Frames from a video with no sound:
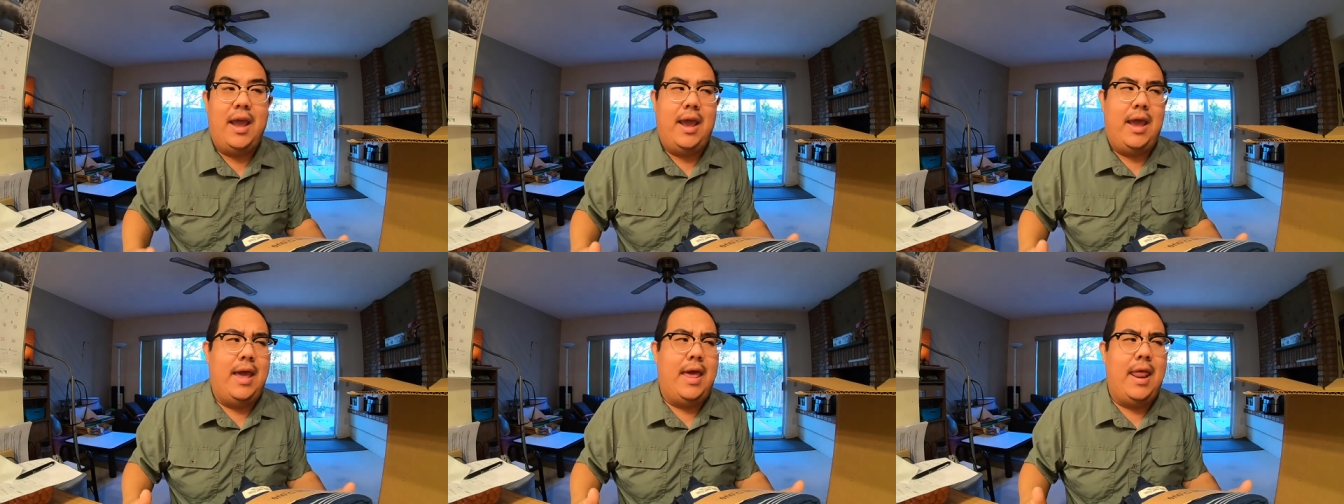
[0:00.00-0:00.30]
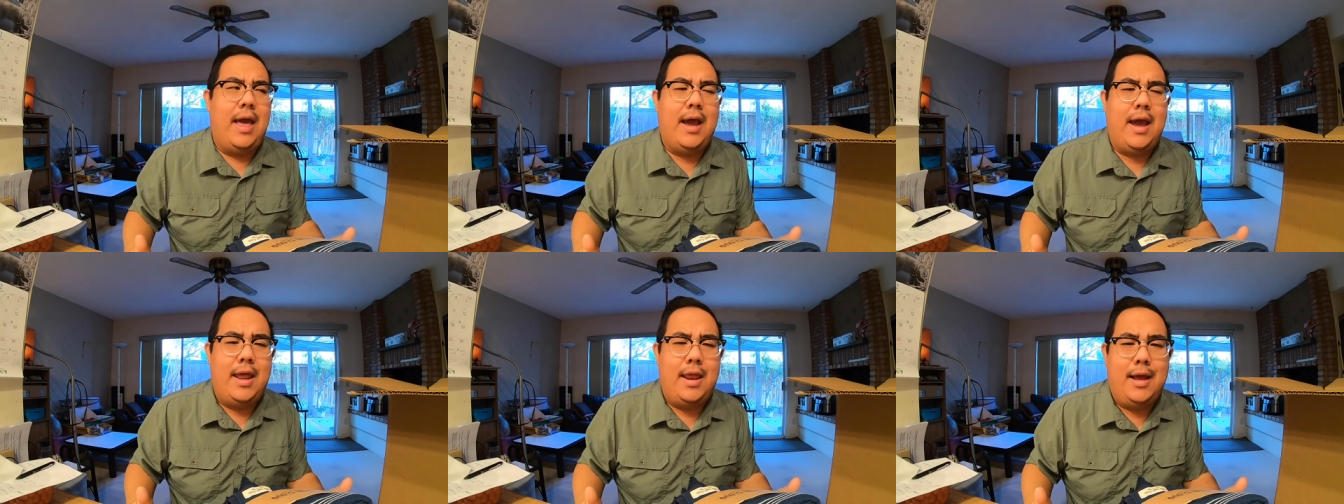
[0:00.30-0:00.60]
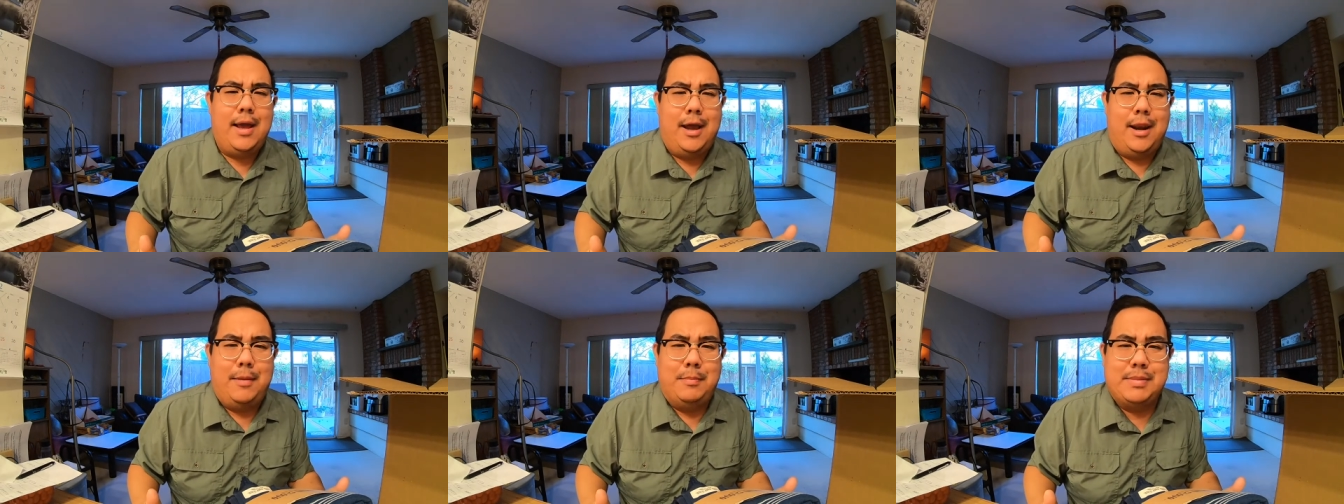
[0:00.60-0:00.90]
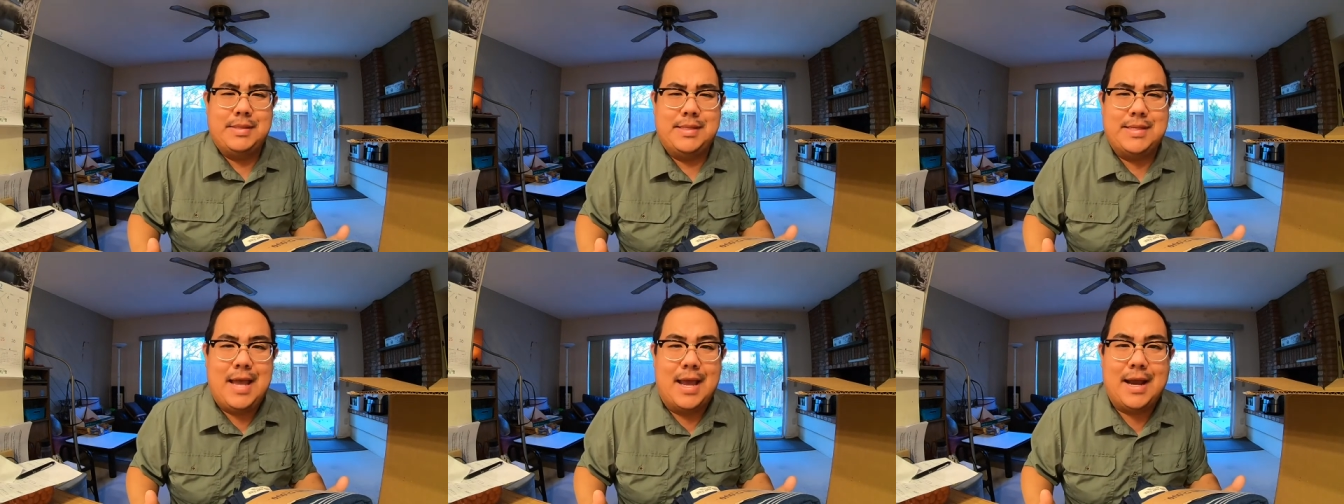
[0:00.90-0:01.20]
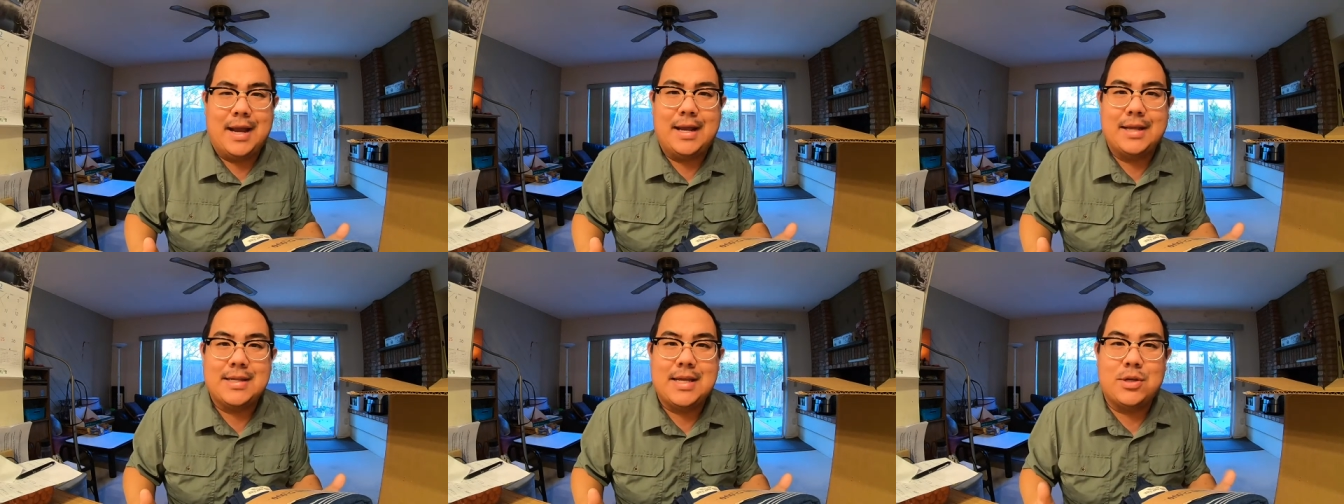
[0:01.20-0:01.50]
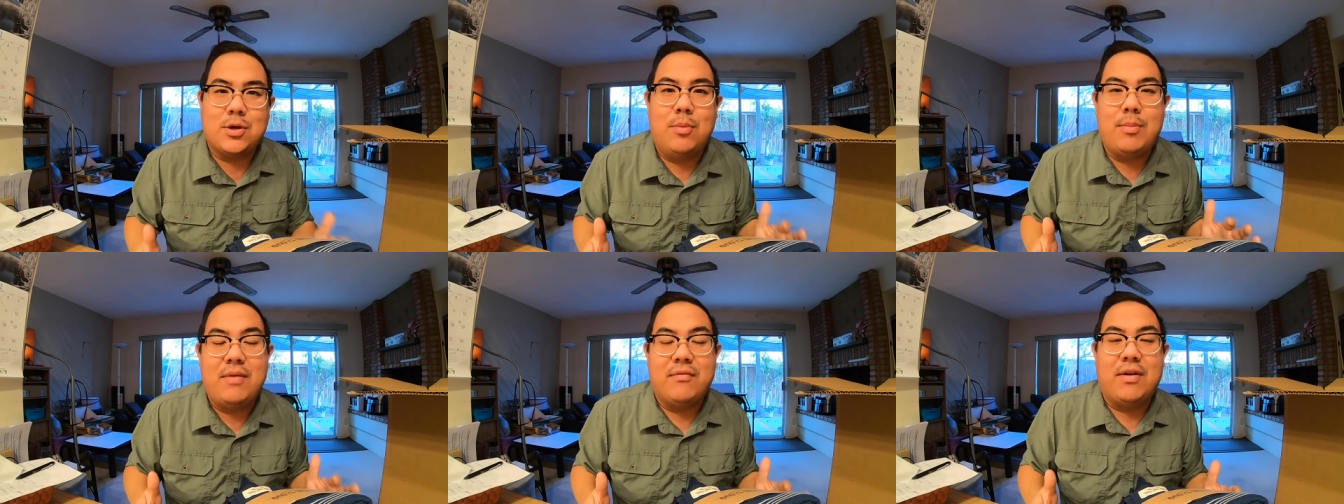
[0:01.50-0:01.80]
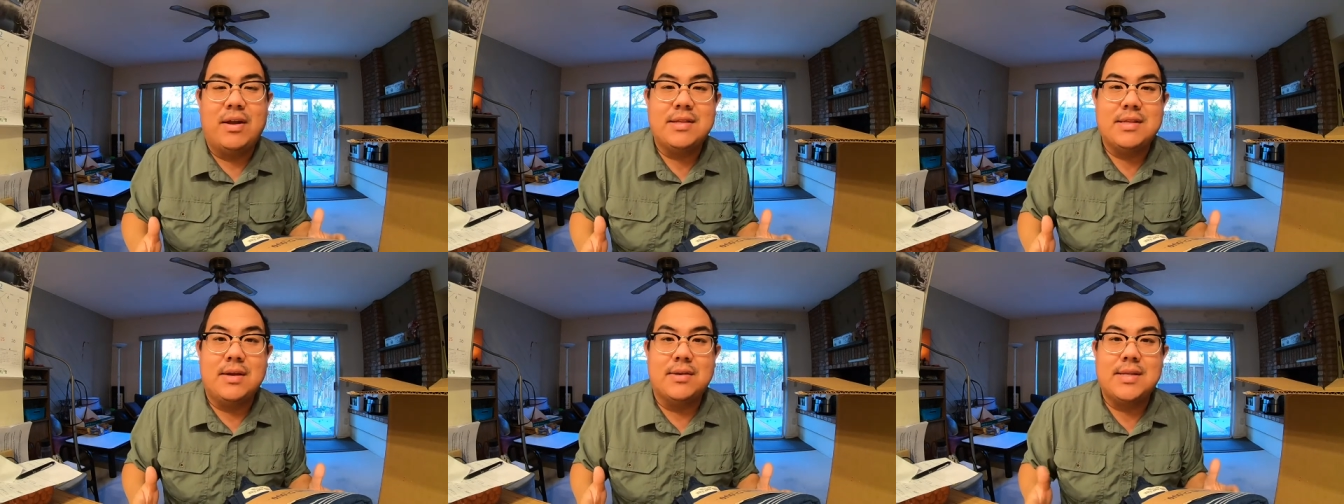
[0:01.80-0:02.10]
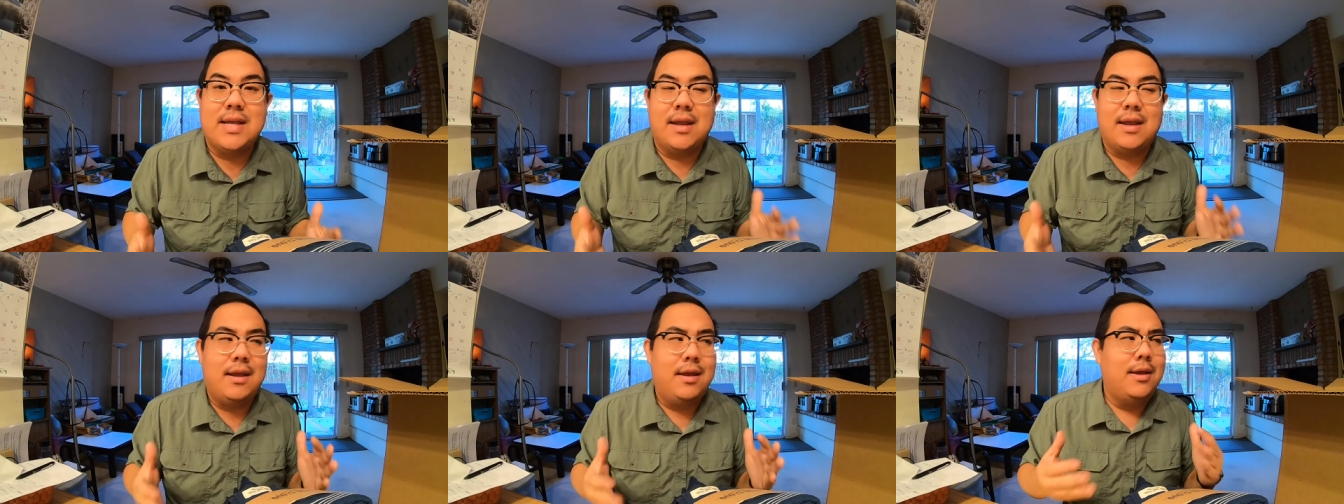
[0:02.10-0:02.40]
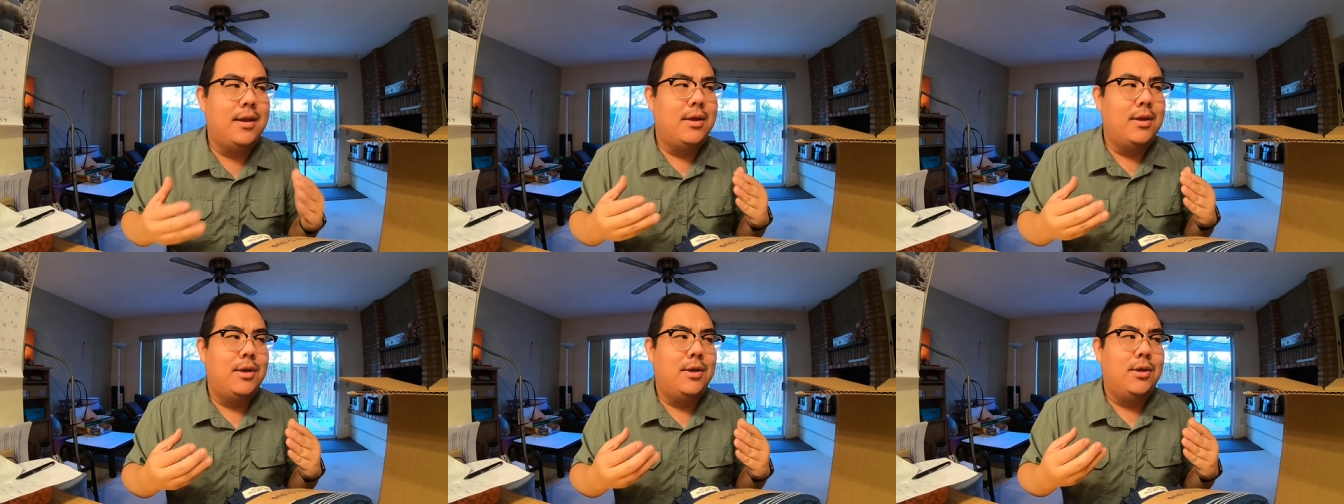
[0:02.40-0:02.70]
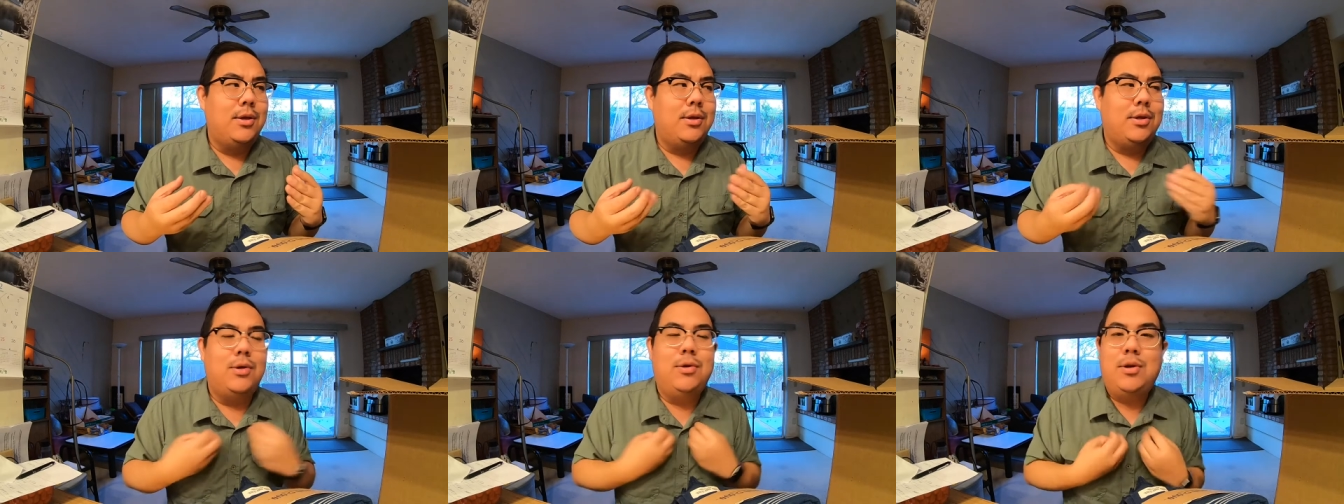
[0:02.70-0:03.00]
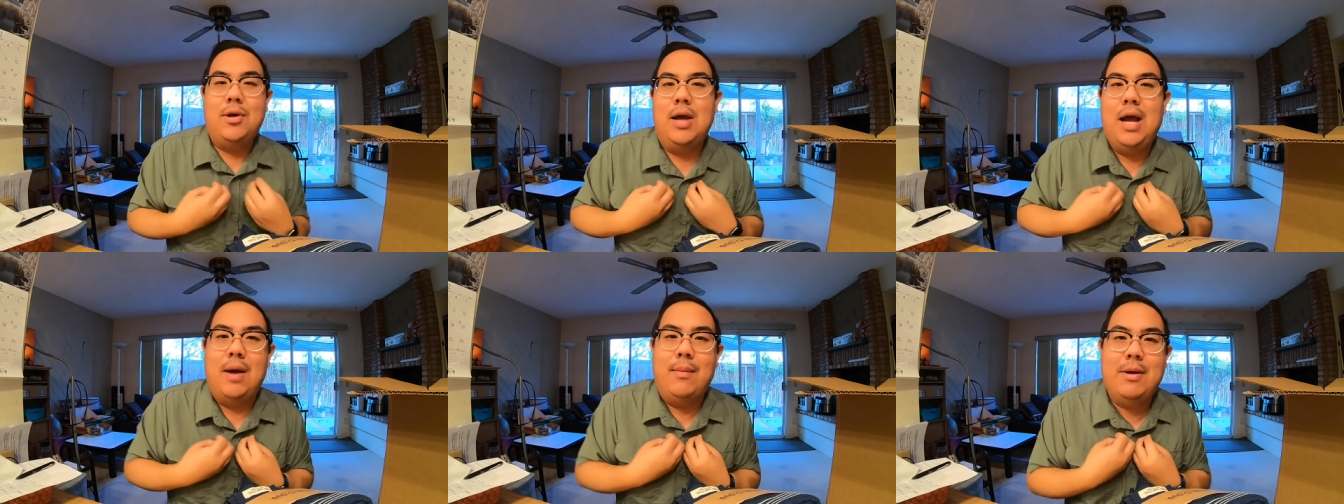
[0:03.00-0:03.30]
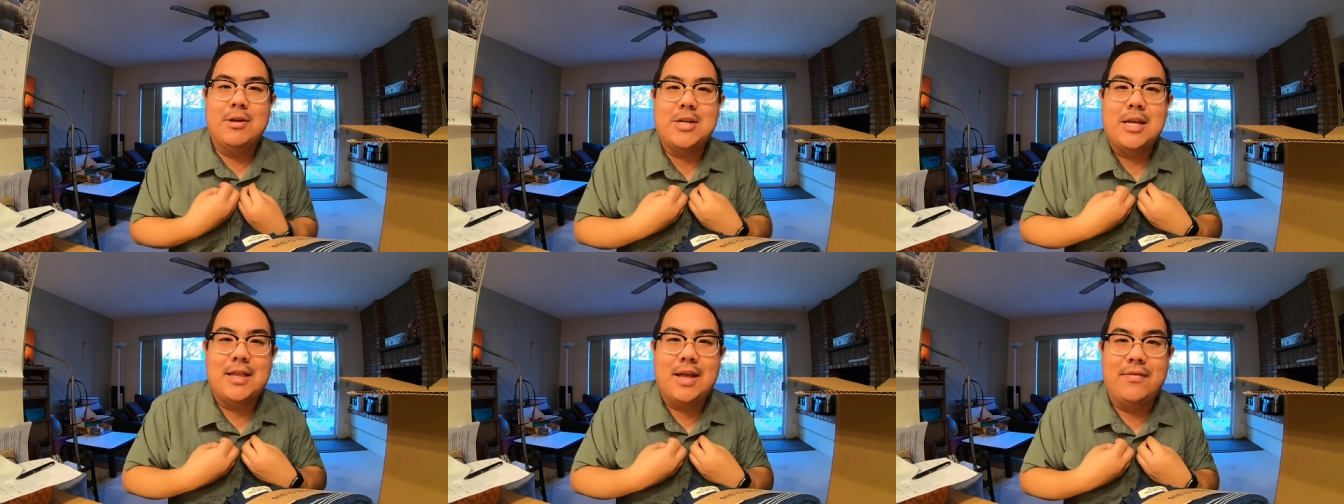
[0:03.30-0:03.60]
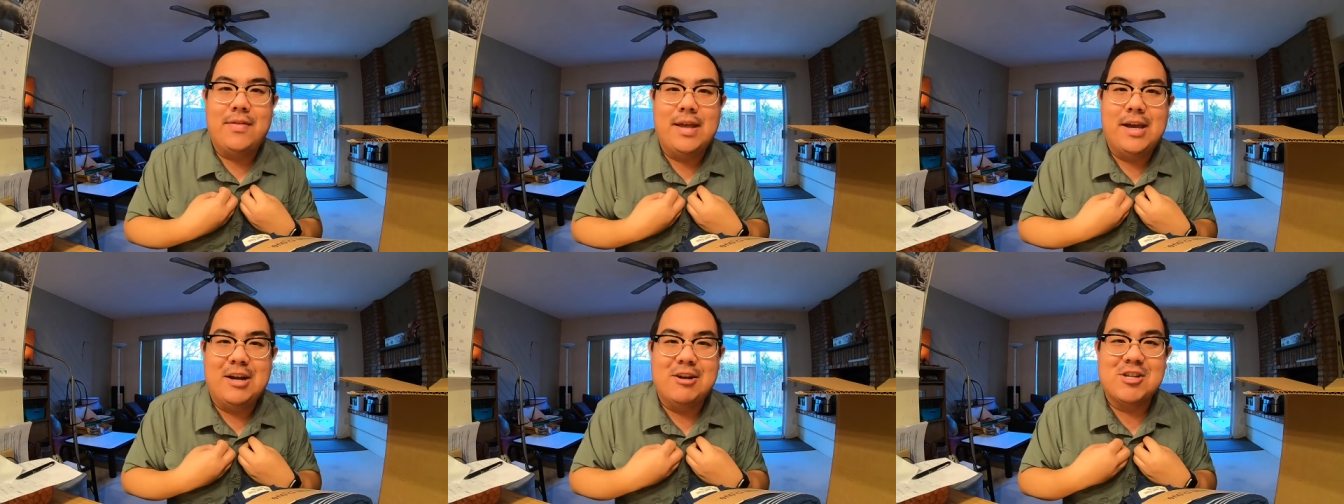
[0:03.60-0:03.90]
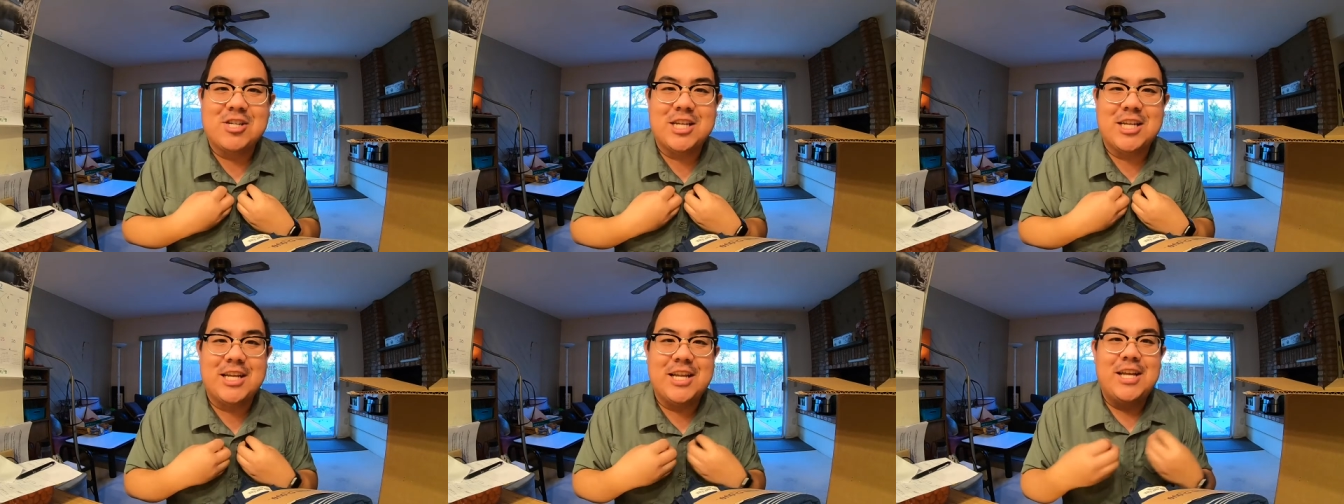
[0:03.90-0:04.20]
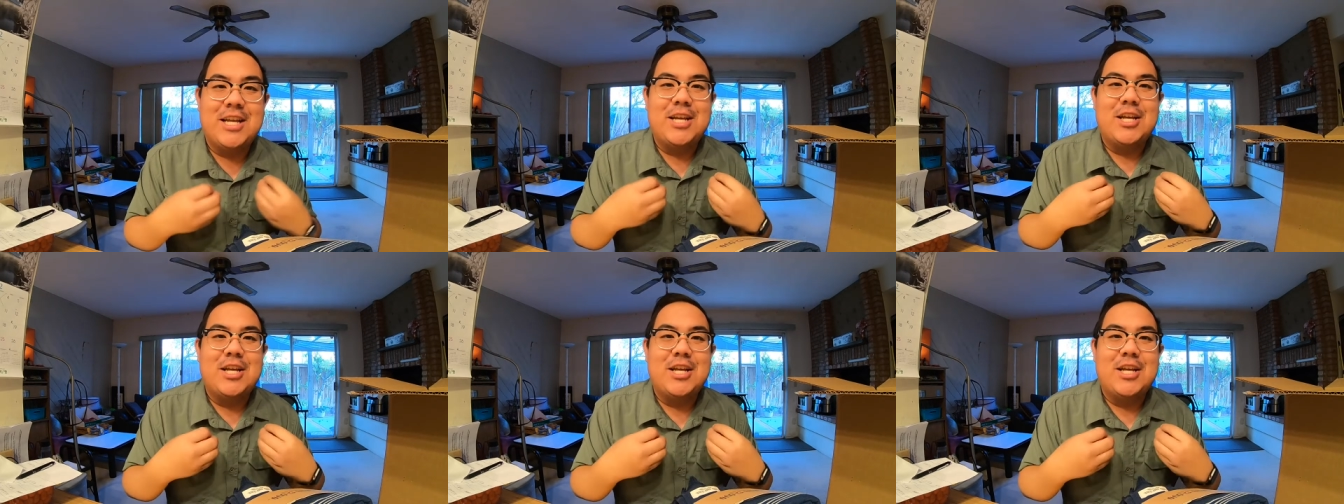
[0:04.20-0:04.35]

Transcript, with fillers: and I kind of got upset because I told my friends, I was like, you know how much I love the ocean.